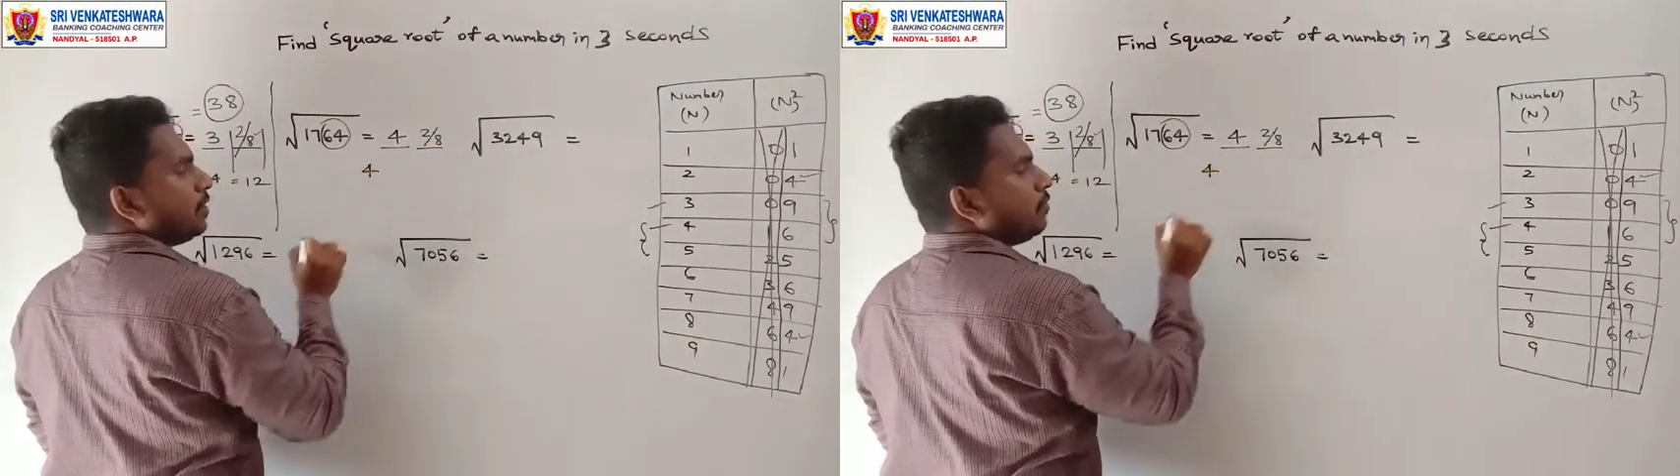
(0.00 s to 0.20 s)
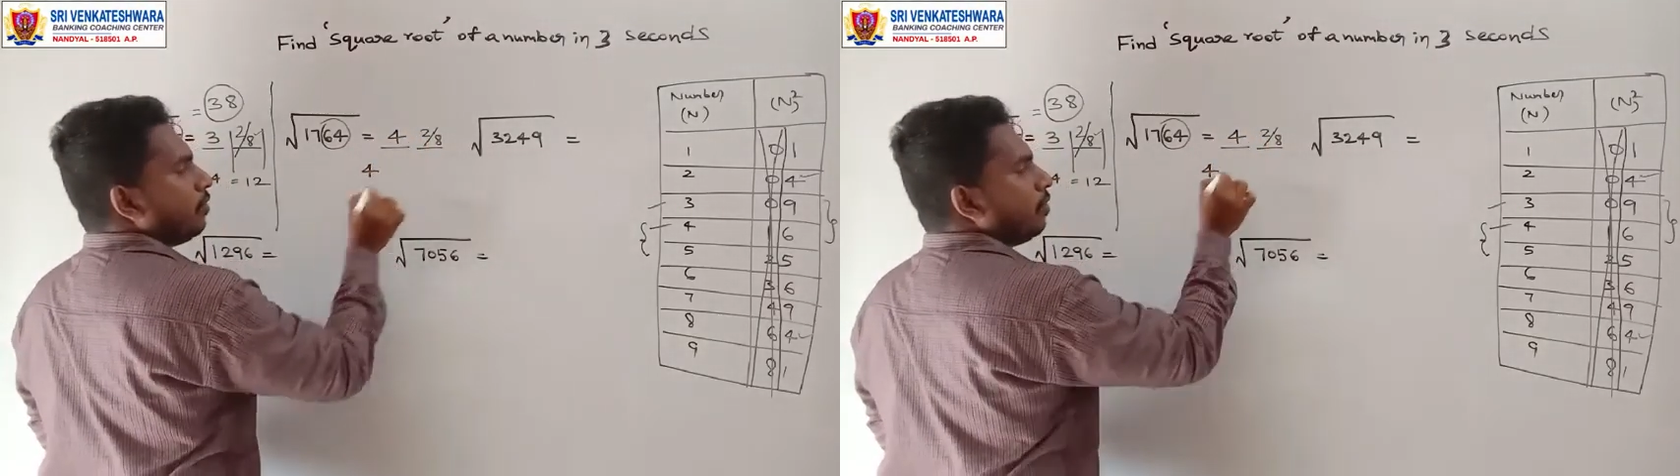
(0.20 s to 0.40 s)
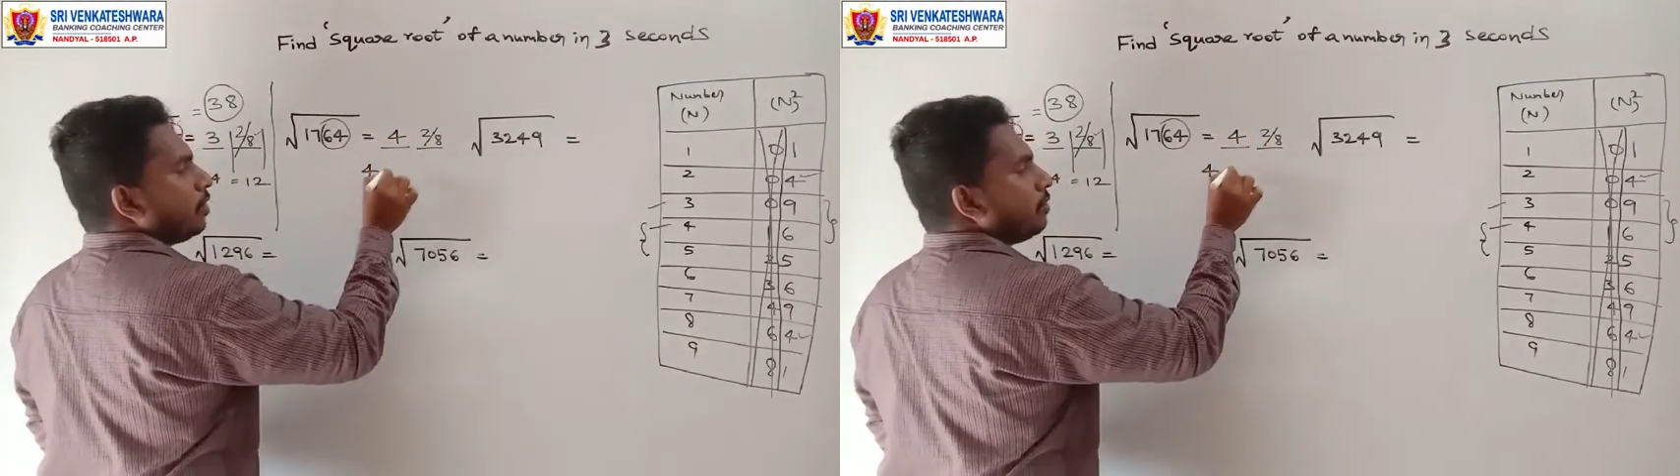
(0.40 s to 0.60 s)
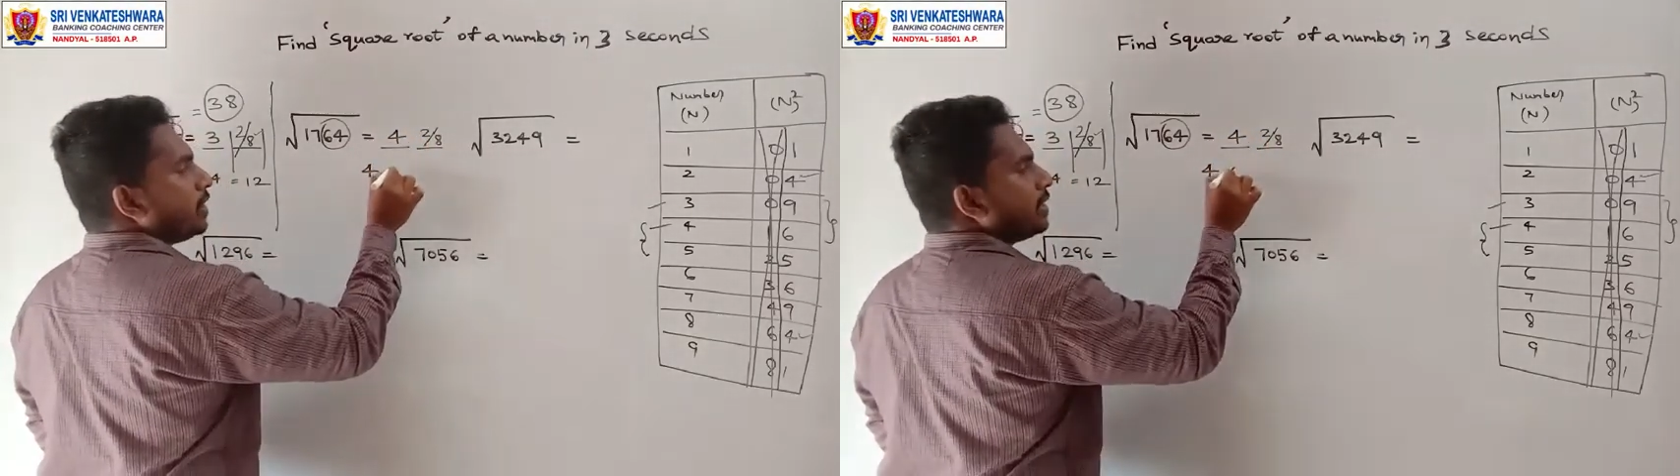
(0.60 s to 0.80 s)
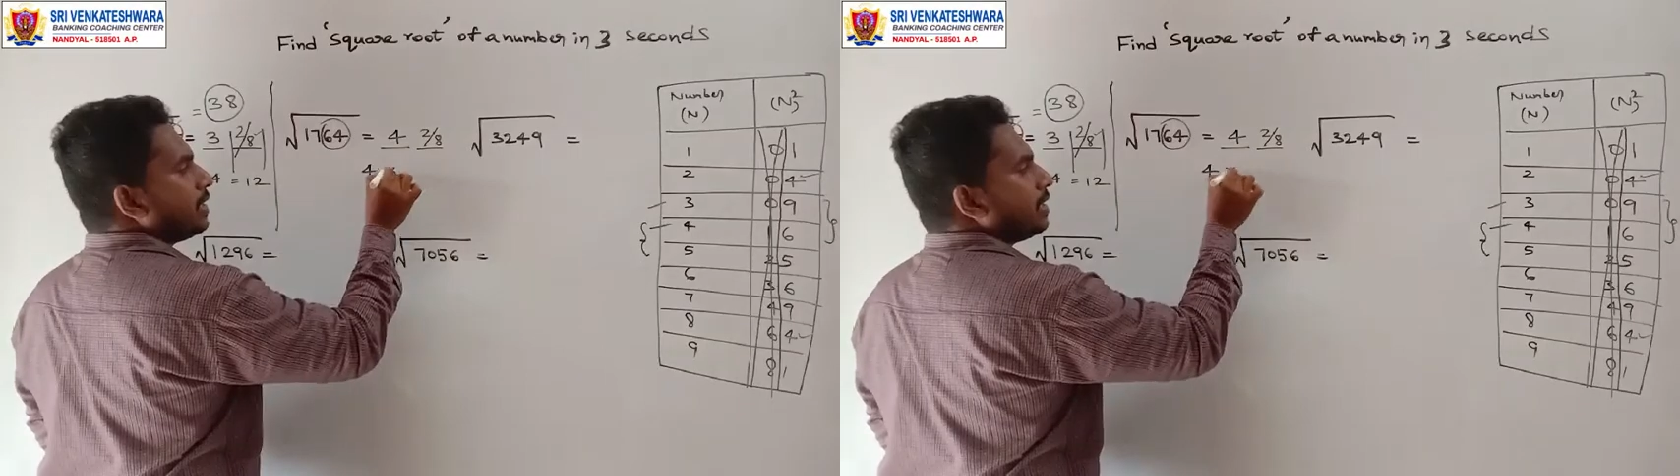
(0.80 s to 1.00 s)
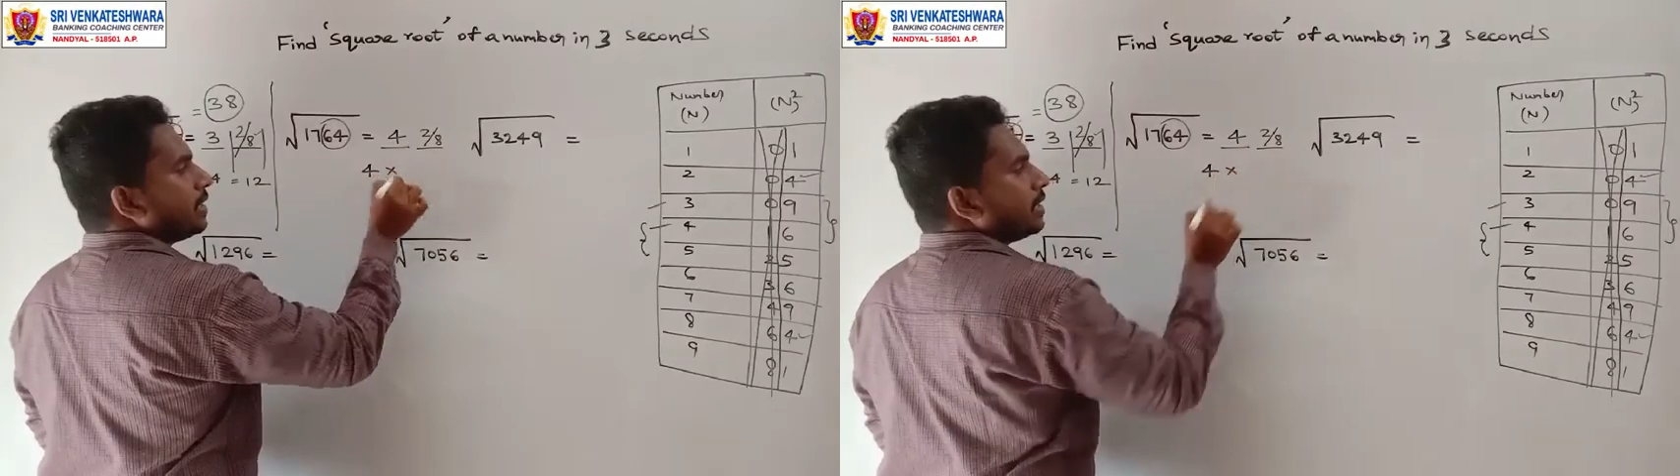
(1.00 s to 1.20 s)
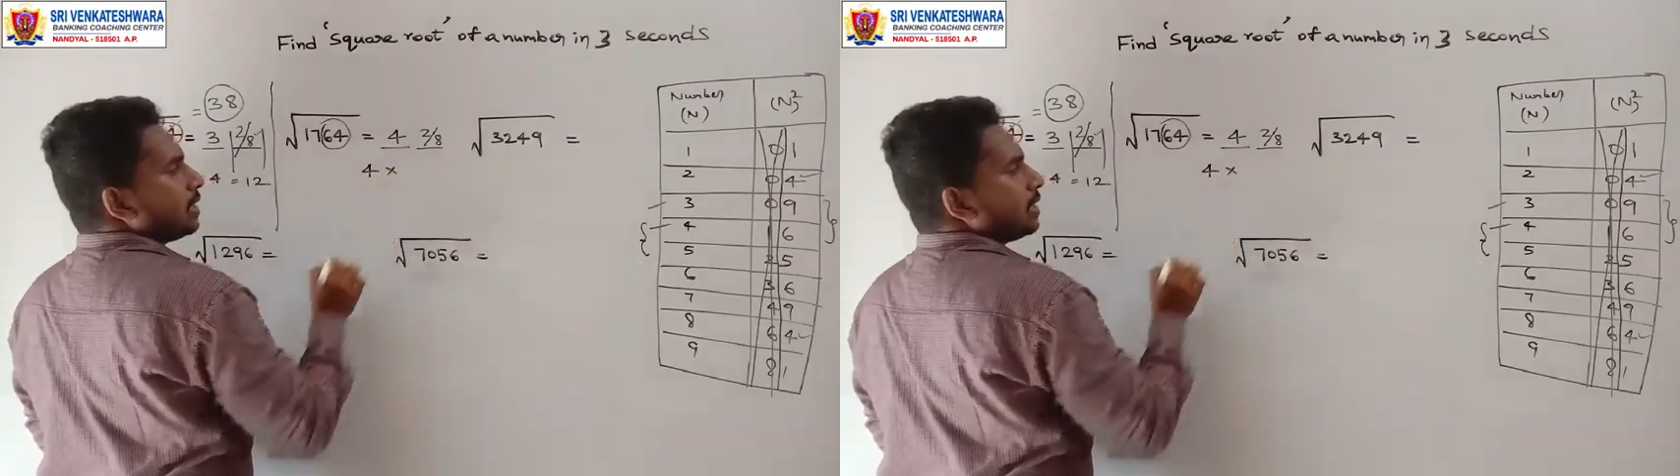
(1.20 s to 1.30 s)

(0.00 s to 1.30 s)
the 4 with